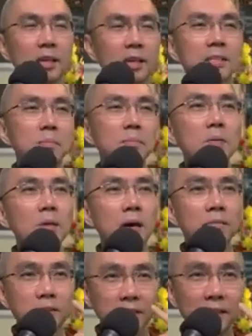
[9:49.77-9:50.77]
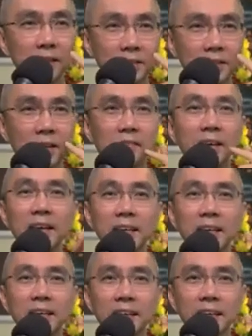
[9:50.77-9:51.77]
Sometimes you have to tell yourself,
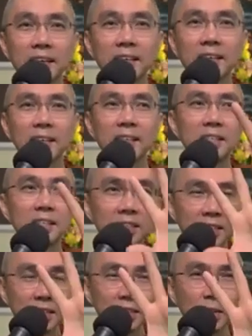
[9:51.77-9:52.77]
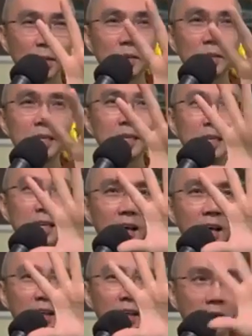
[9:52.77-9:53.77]
hey, this is just only
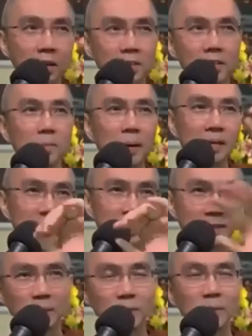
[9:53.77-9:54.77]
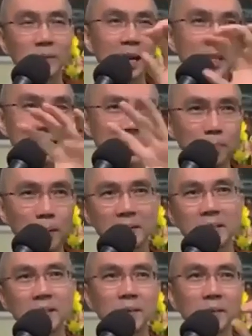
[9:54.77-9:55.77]
thoughts passing through. They are just
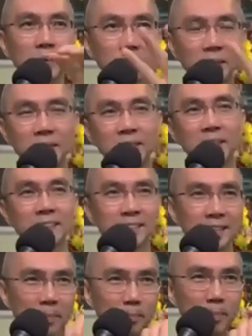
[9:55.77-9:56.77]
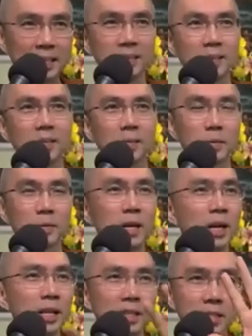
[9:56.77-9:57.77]
passing through only. They are passing through.
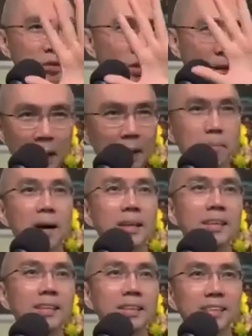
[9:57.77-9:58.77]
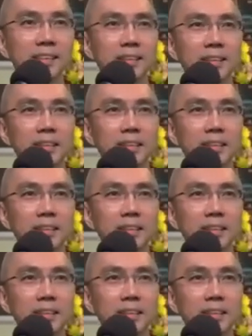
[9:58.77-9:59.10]
It's not my mother.